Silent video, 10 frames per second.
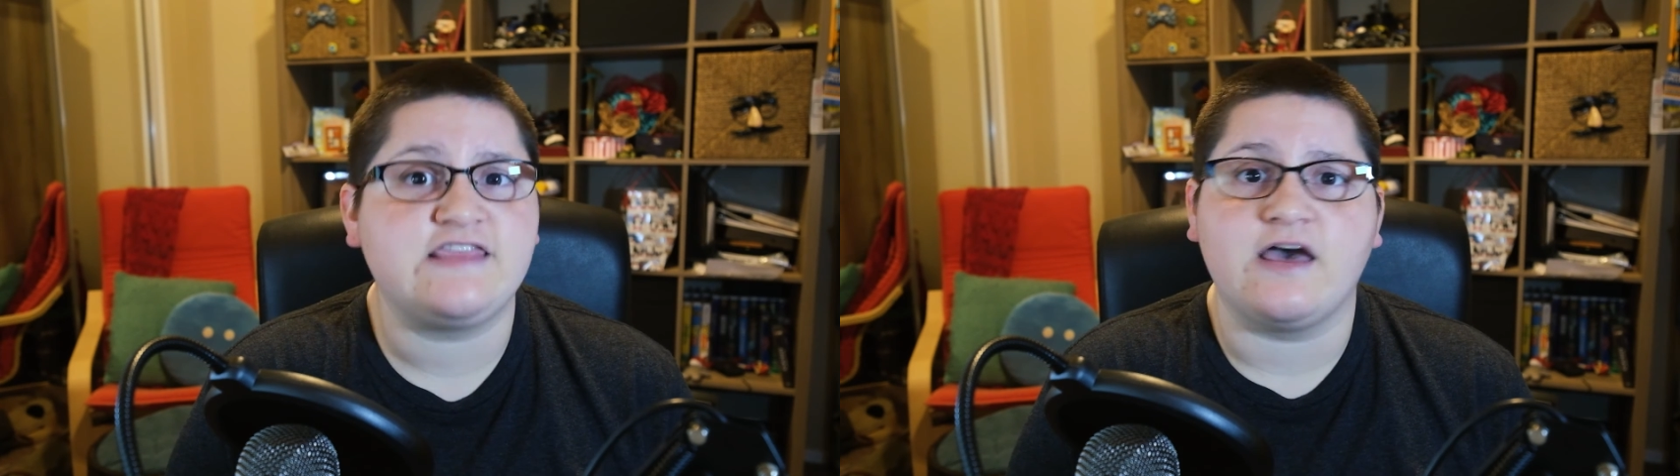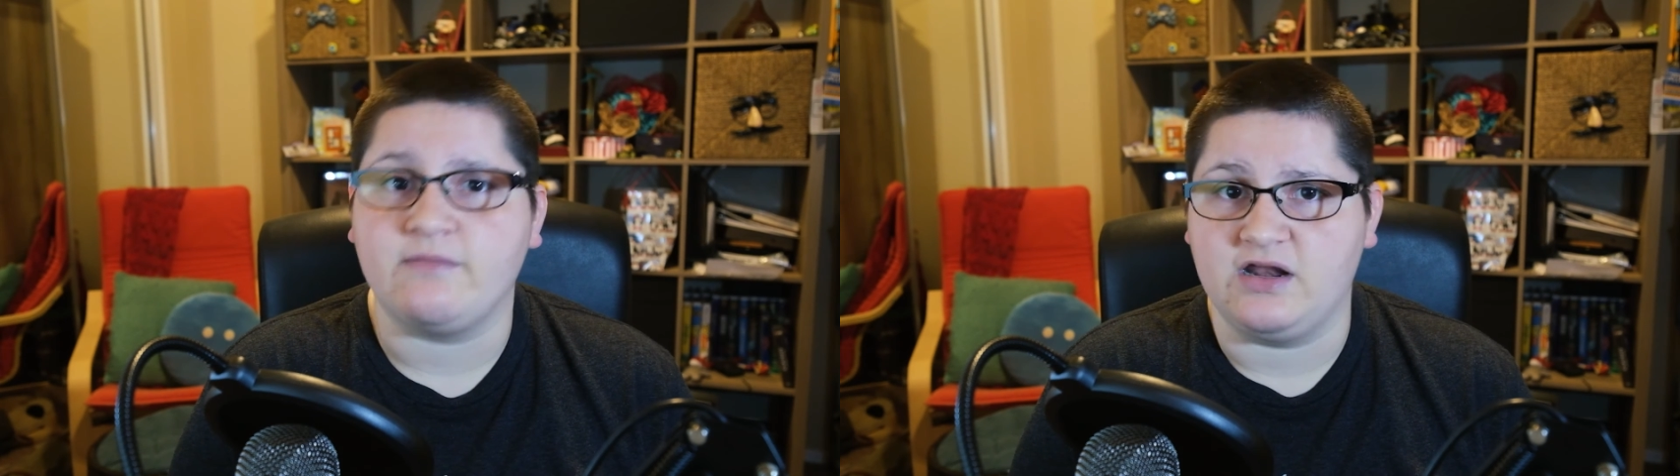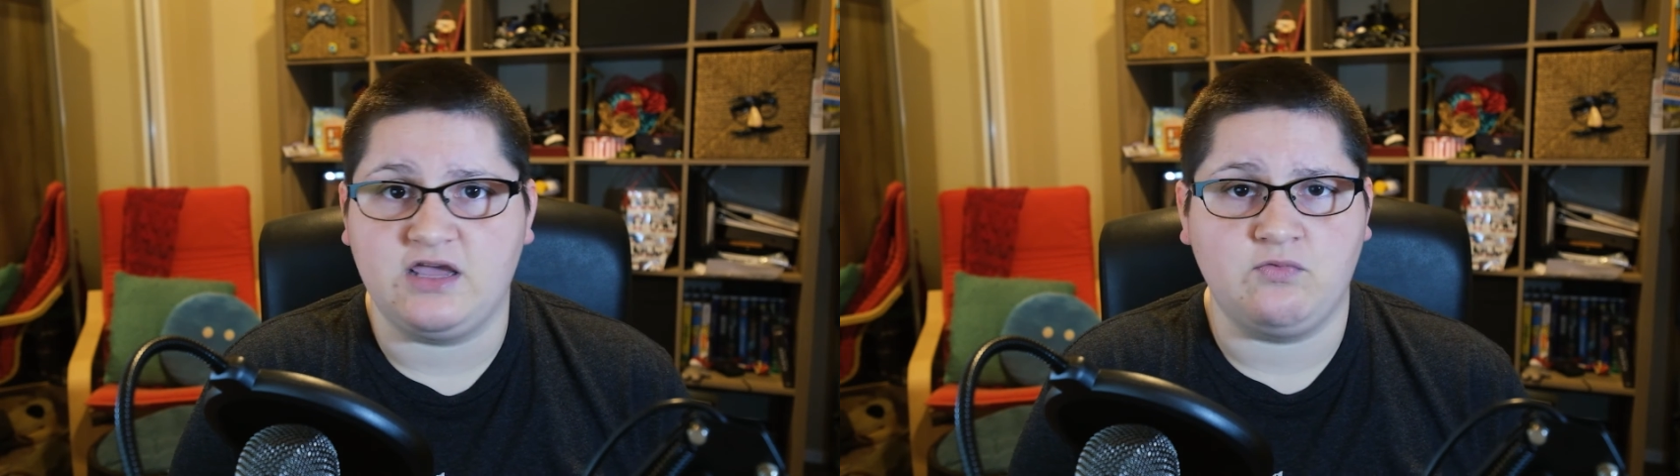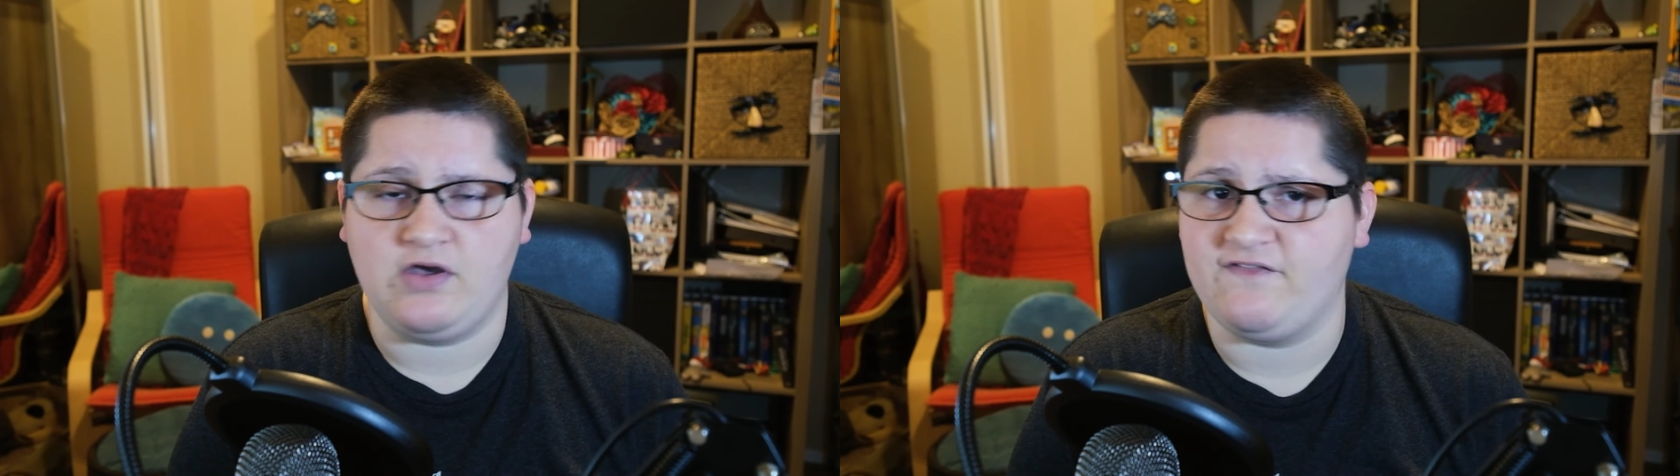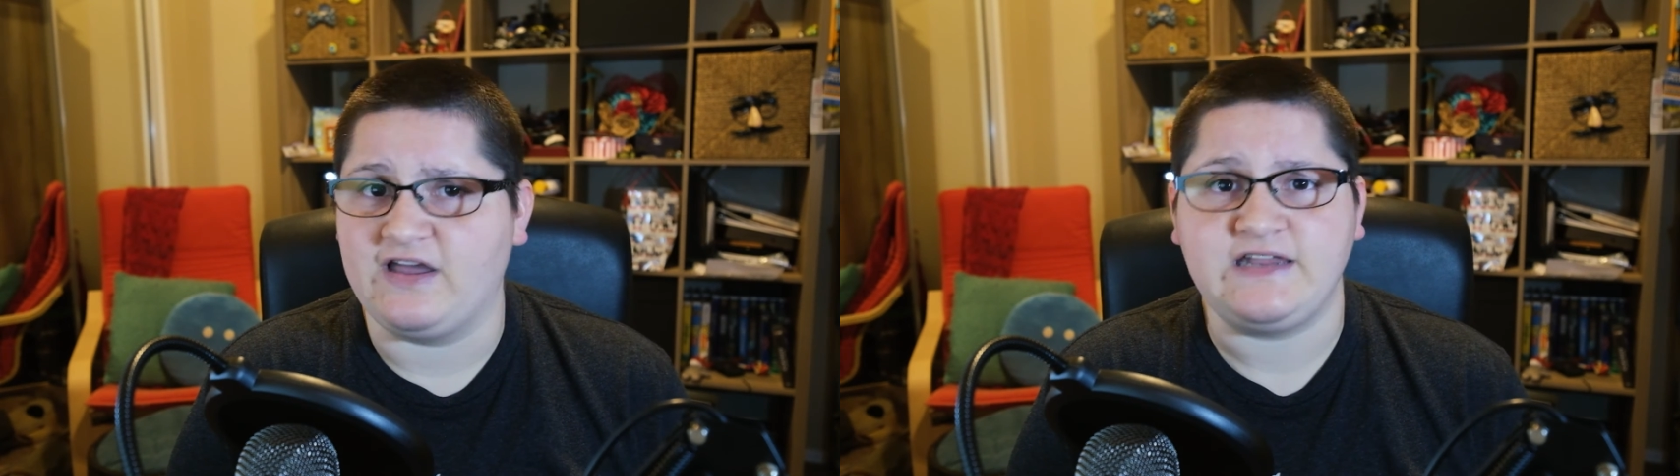that money
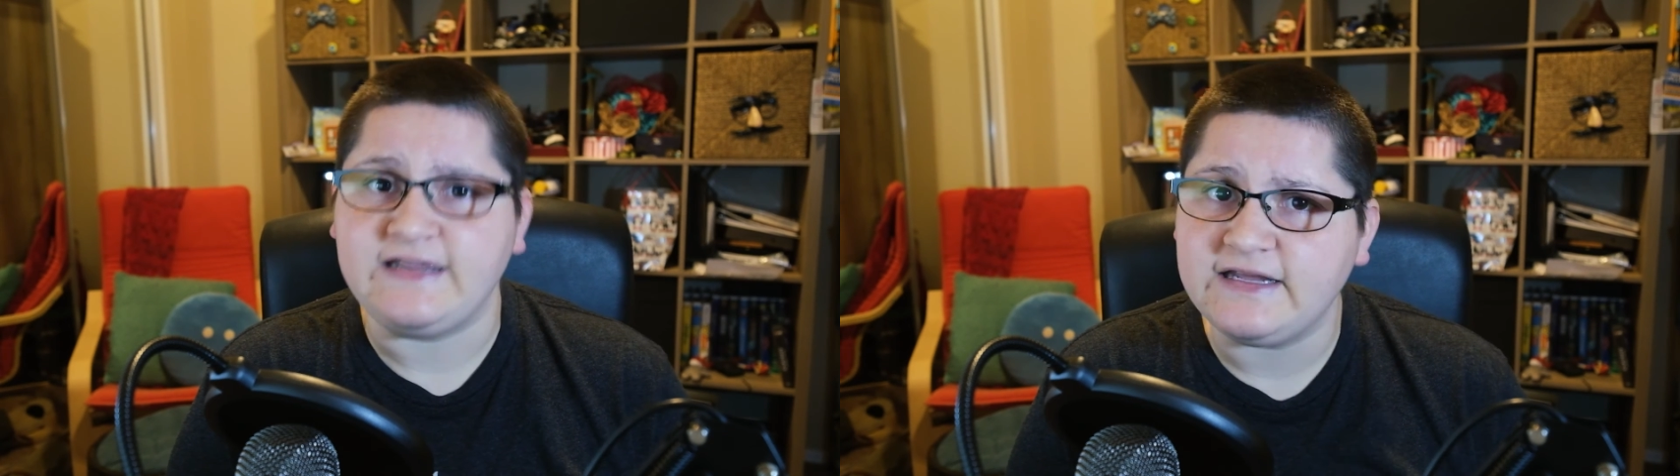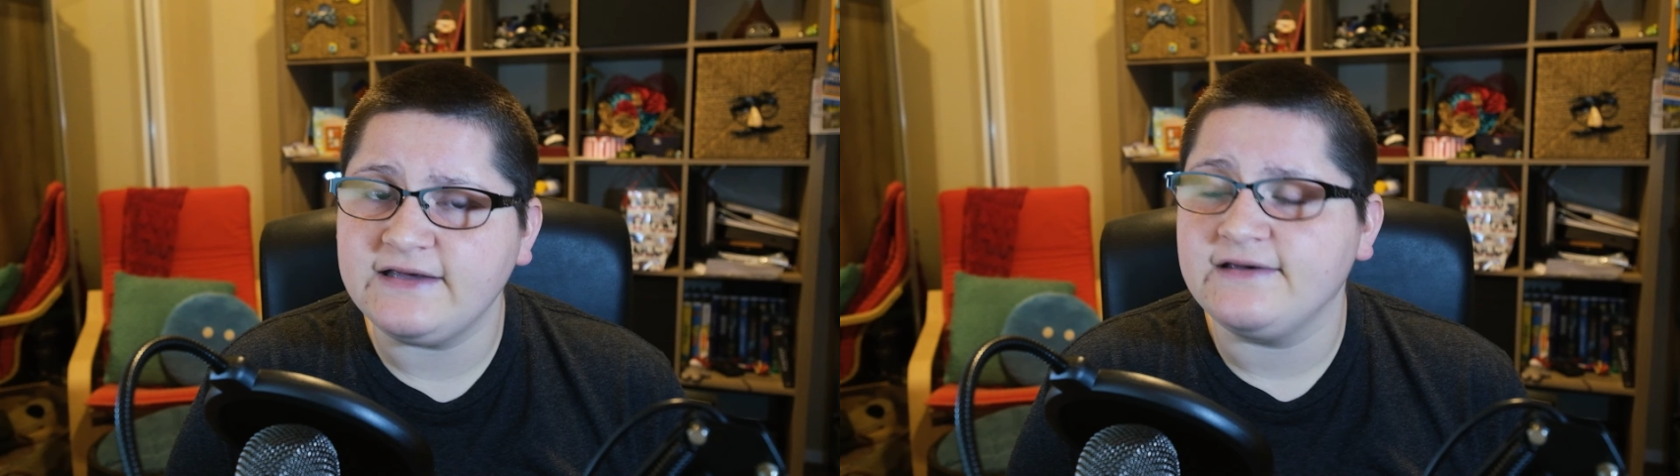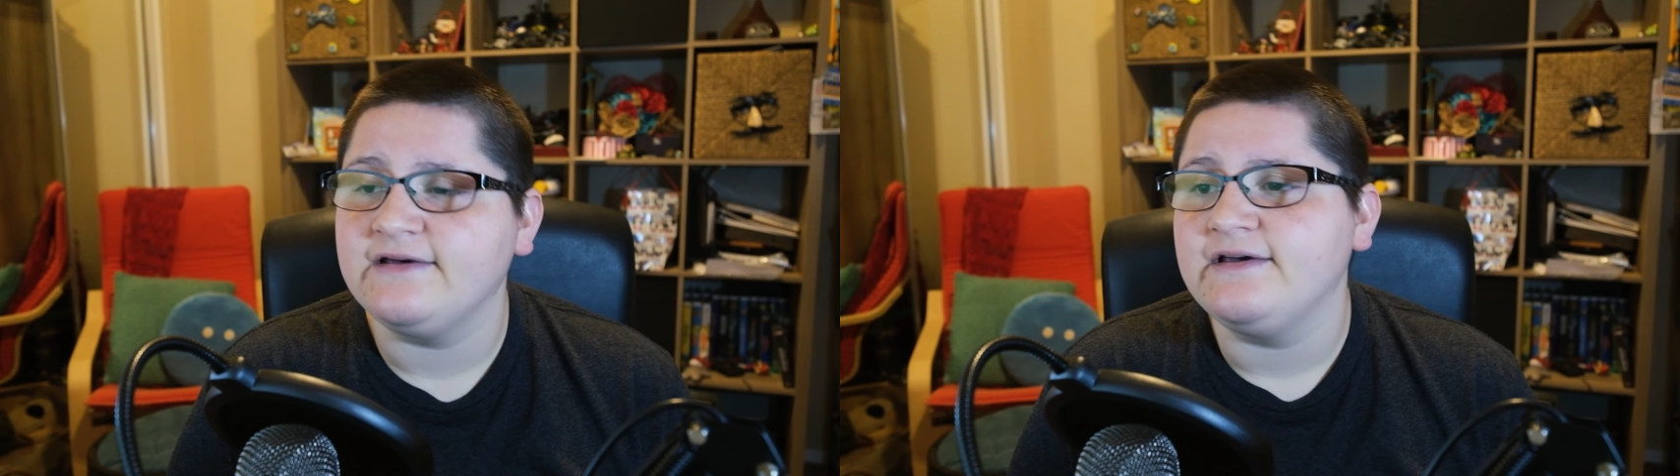if I need it